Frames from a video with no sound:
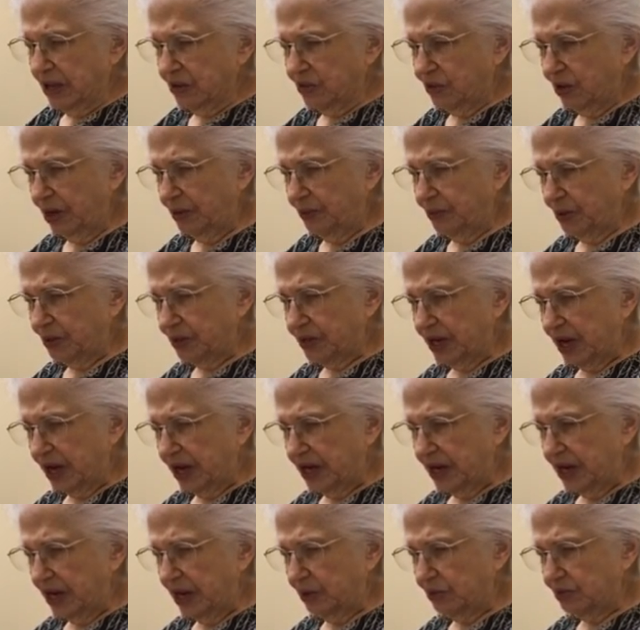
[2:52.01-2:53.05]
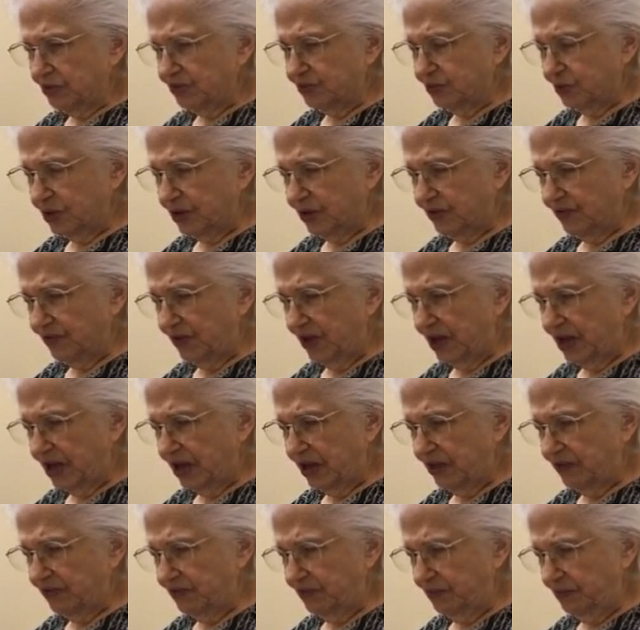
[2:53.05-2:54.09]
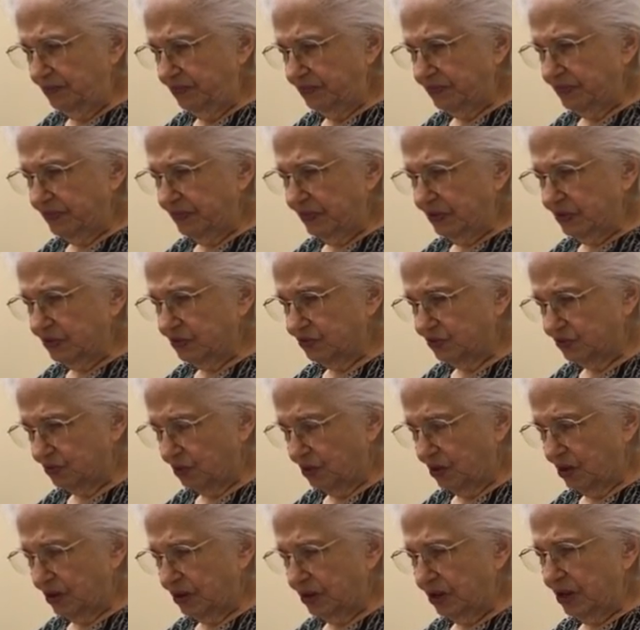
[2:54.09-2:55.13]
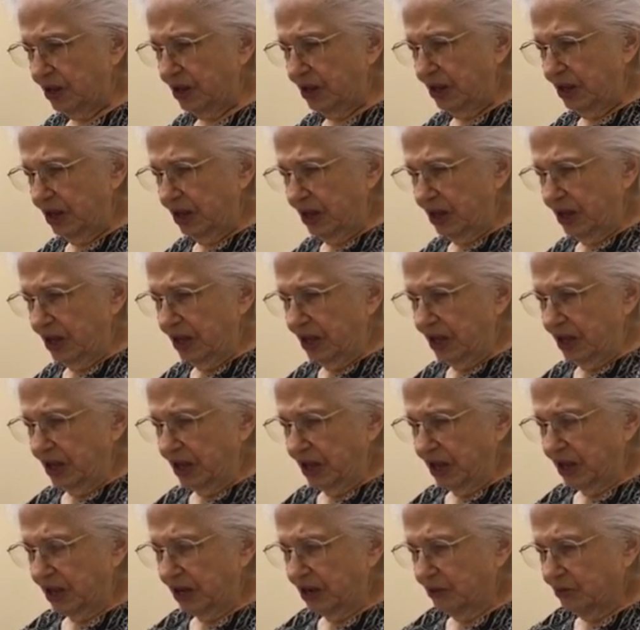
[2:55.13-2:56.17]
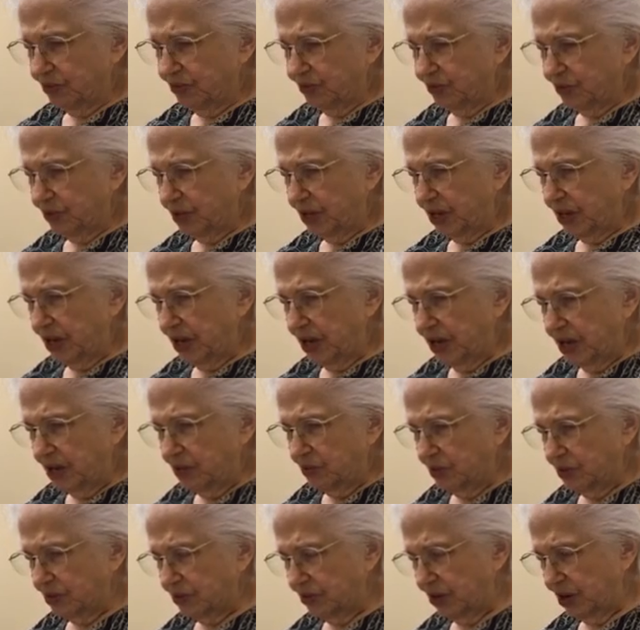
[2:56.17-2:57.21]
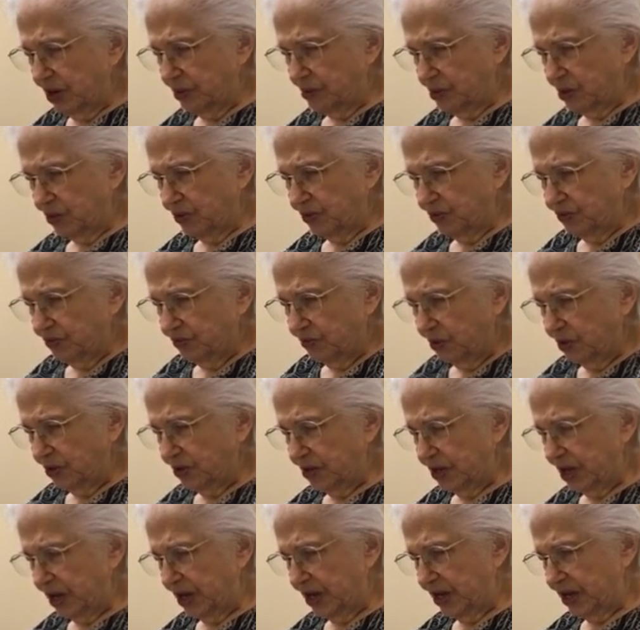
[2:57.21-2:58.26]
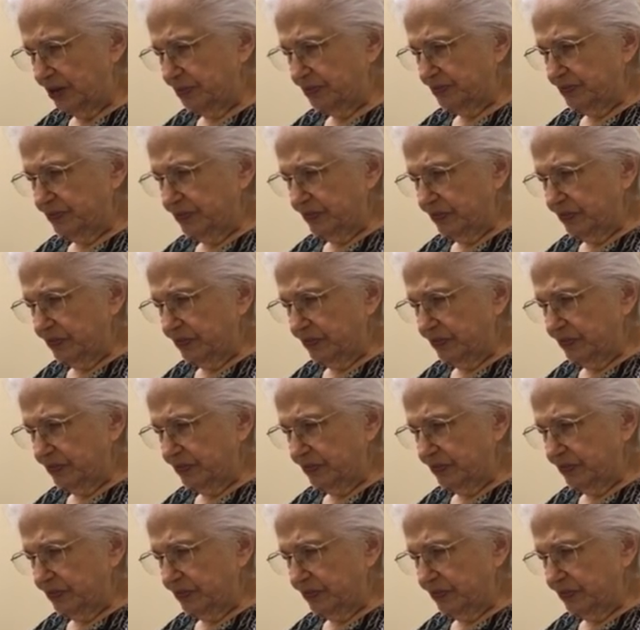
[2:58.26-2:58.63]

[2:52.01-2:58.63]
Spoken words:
Grandpa died, I was 25, Swann, and I was 29 when Grandma Swann died.